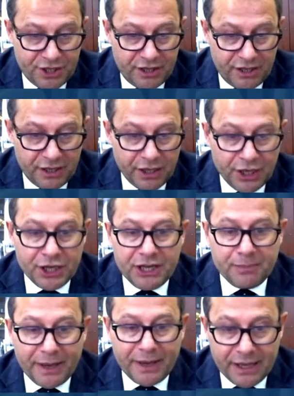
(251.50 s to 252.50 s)

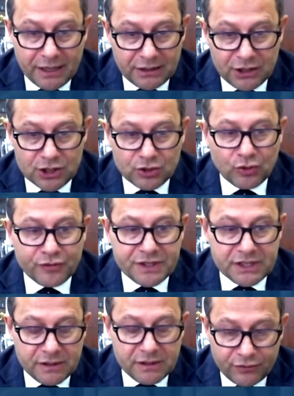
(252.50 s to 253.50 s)
different purpose
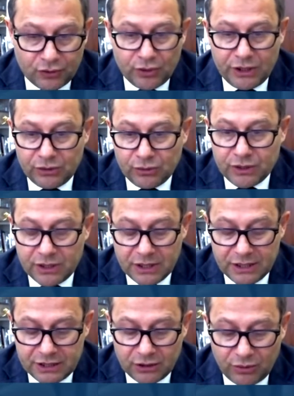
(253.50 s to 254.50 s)
and different
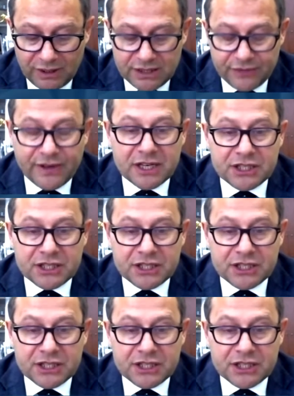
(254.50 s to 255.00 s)
coverage.